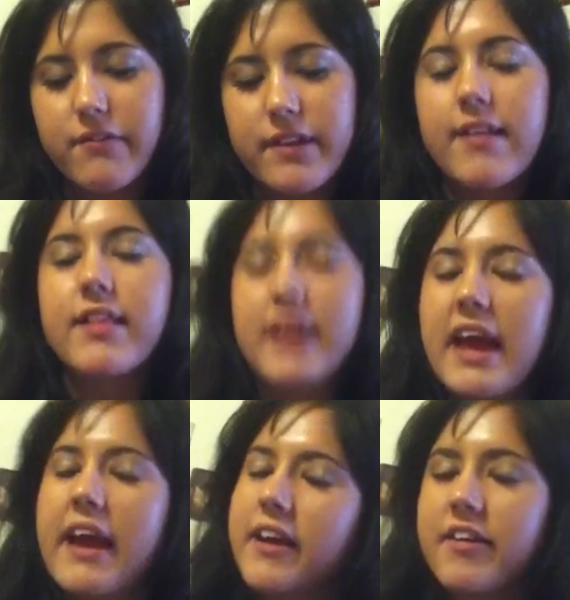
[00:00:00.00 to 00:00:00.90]
which is the
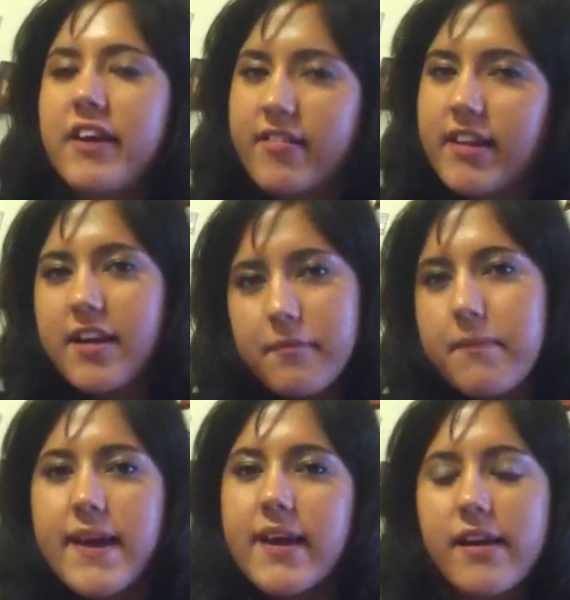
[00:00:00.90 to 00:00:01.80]
characteristic of
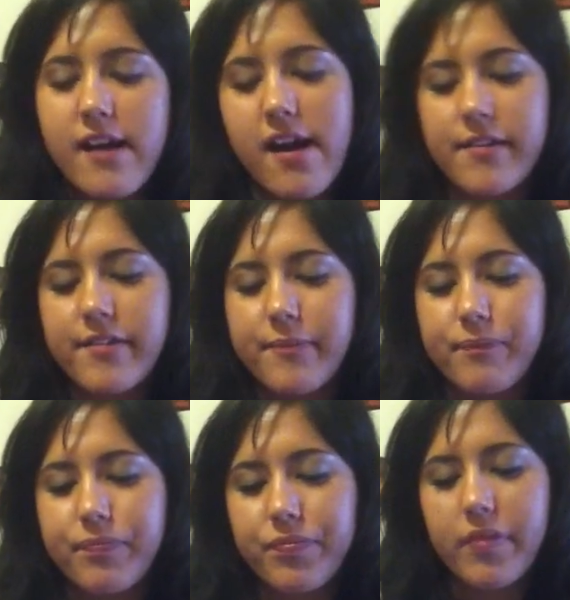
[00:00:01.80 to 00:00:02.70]
being a cunt.
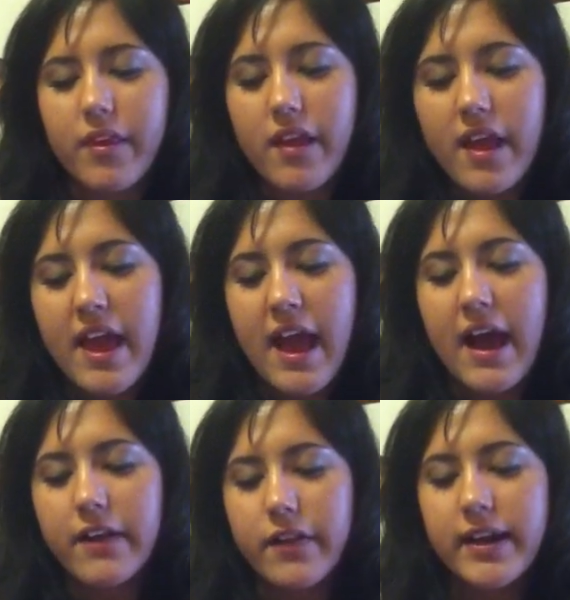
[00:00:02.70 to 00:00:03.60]

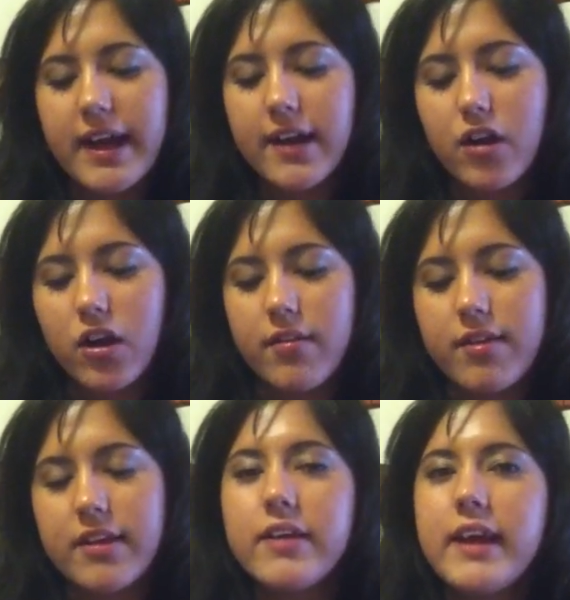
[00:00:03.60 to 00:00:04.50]
I look at girls'
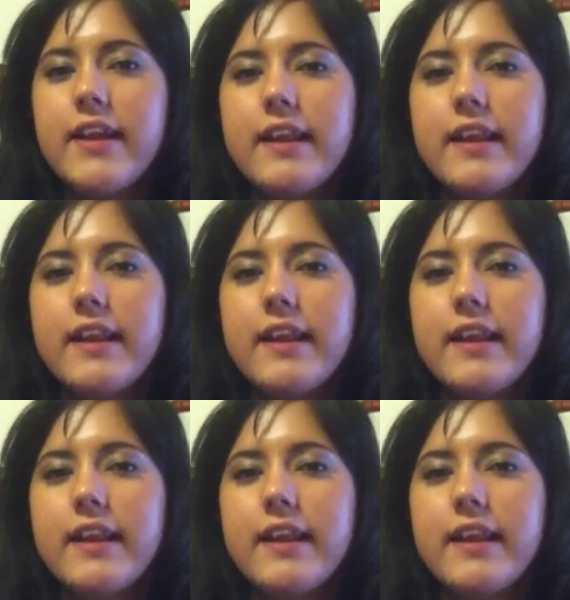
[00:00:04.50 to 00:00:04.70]
silky